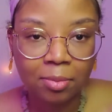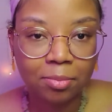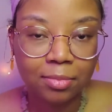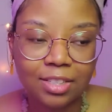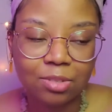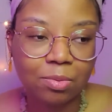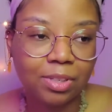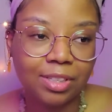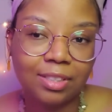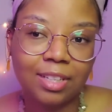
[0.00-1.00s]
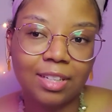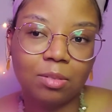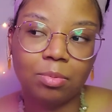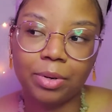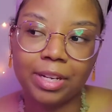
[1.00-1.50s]
I just wanted to take a
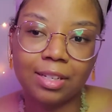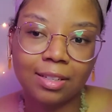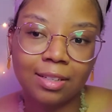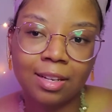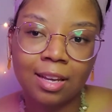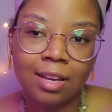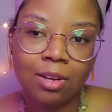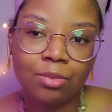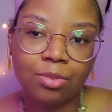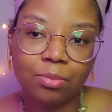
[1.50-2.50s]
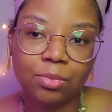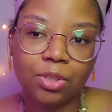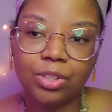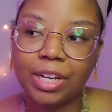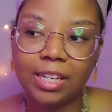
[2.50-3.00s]
break from
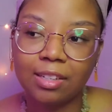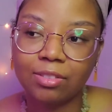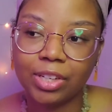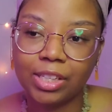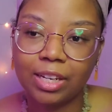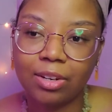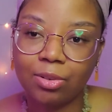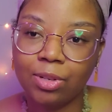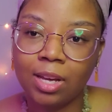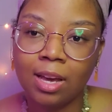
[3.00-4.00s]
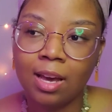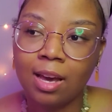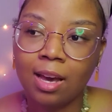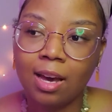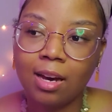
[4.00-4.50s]
creating right now.
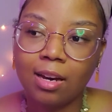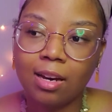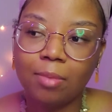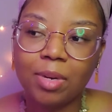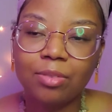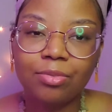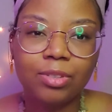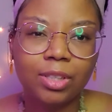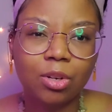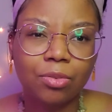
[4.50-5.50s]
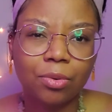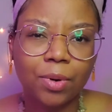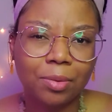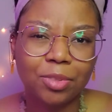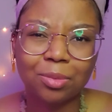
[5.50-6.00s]
I'm not feeling
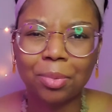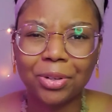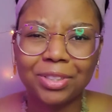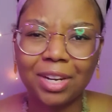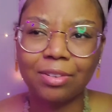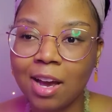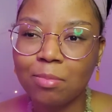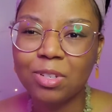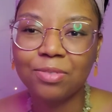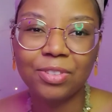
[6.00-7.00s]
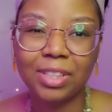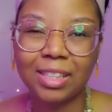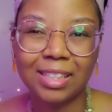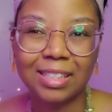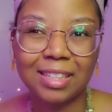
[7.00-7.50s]
overwhelmed or burnt out. I'm just feeling
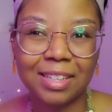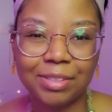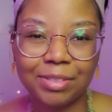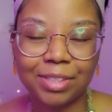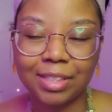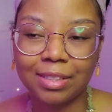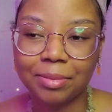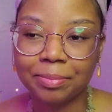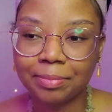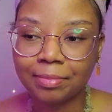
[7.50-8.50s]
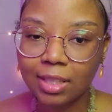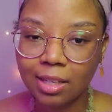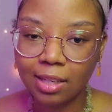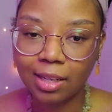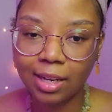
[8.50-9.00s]
kind of tired today.
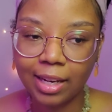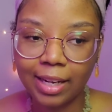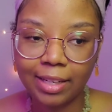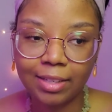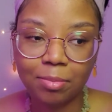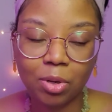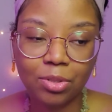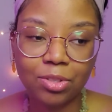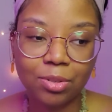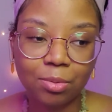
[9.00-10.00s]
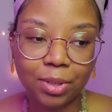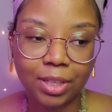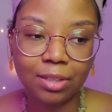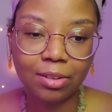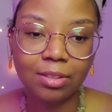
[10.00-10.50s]
I am also
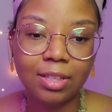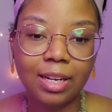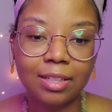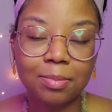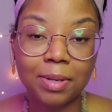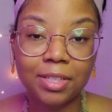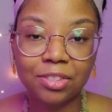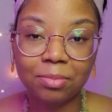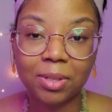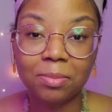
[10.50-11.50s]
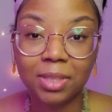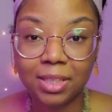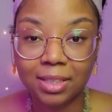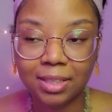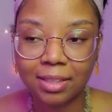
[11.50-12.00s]
working on the next page of my
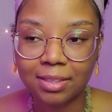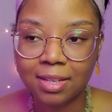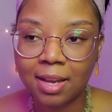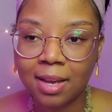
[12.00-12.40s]
media kit,